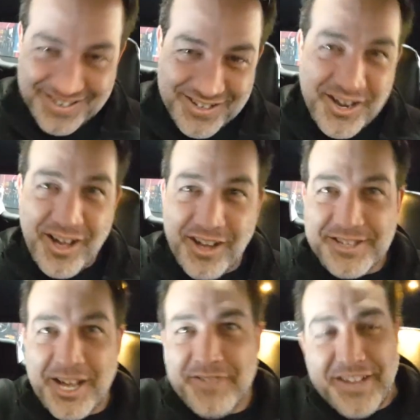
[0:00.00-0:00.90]
Don't
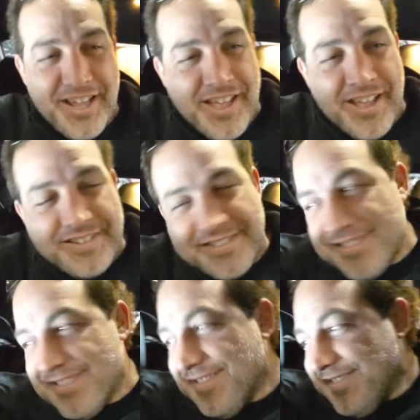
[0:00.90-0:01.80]
open it!"
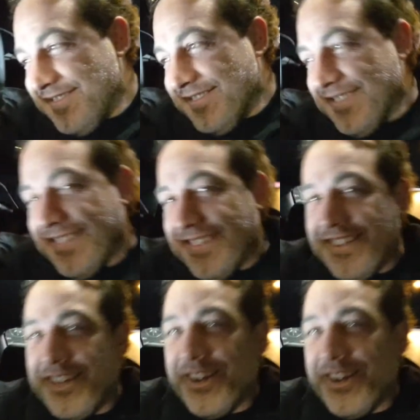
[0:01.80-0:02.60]
All